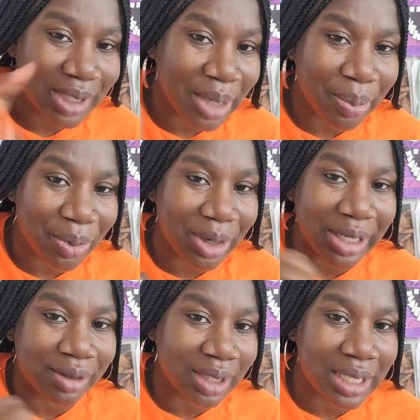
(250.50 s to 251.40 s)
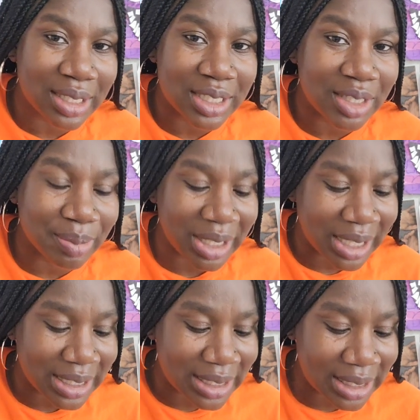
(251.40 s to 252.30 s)
important things to me
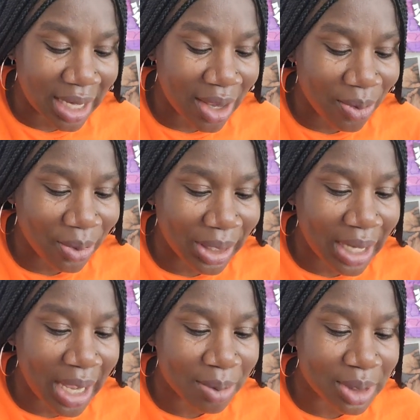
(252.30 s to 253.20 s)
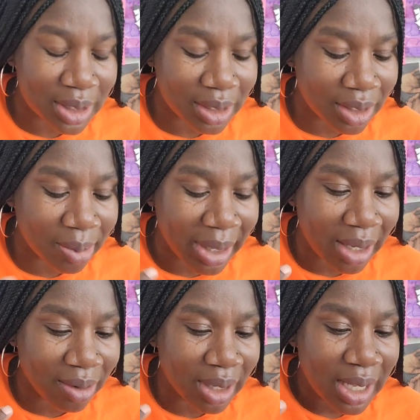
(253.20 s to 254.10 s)
that stood out when I was learning
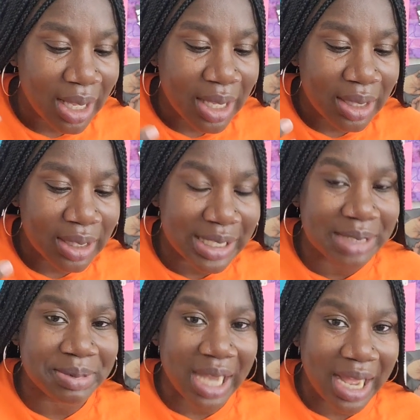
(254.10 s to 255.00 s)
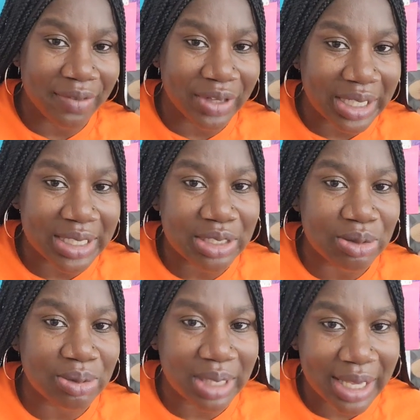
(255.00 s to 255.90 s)
about deep diving
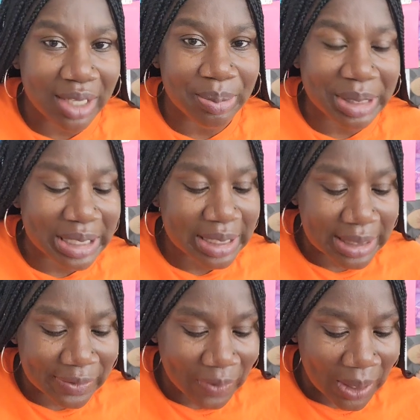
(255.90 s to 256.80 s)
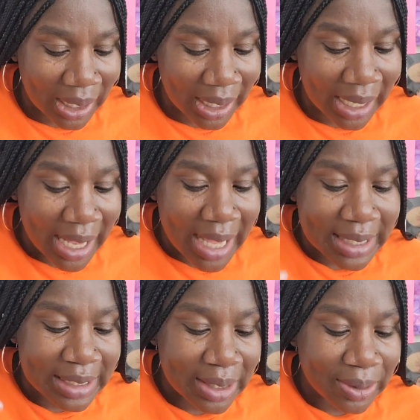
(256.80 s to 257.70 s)
into the elements of art.
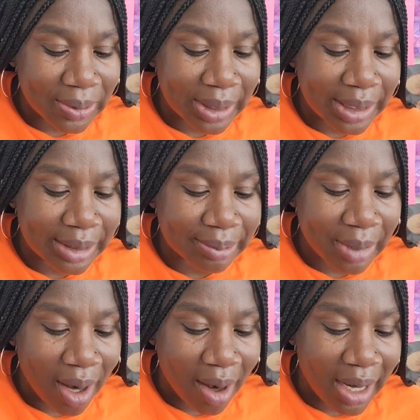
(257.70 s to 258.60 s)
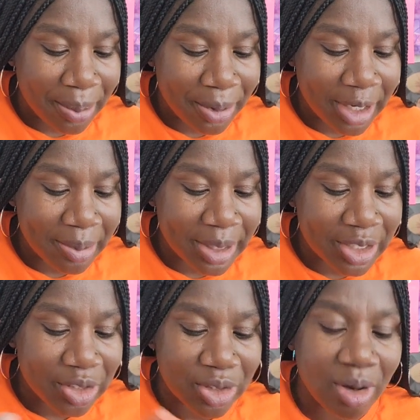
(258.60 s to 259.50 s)
So art pretty
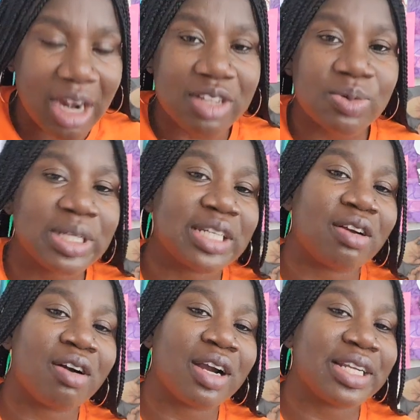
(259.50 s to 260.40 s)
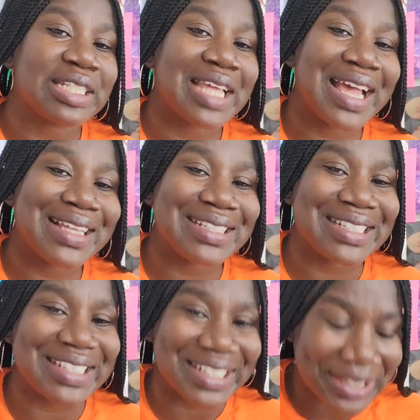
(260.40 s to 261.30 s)
much describes what an artist has
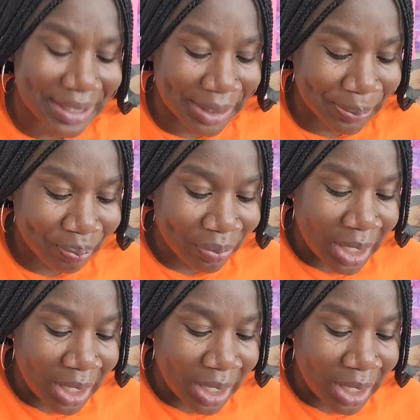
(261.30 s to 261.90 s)
done.